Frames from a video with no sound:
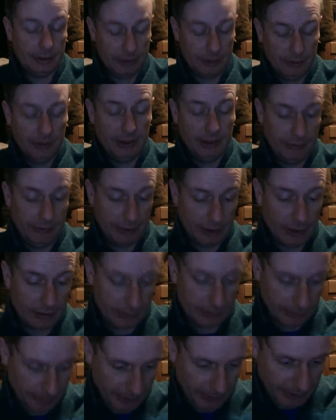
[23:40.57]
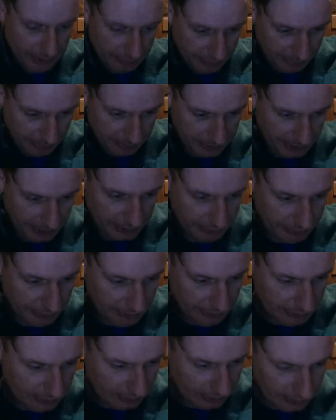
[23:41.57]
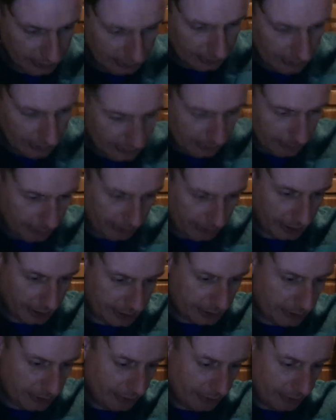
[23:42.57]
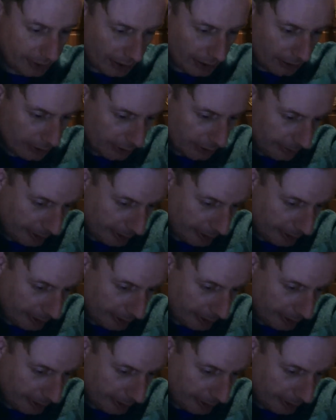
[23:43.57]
I don't have a Congo medal from Jeddaville, but I do have a Congo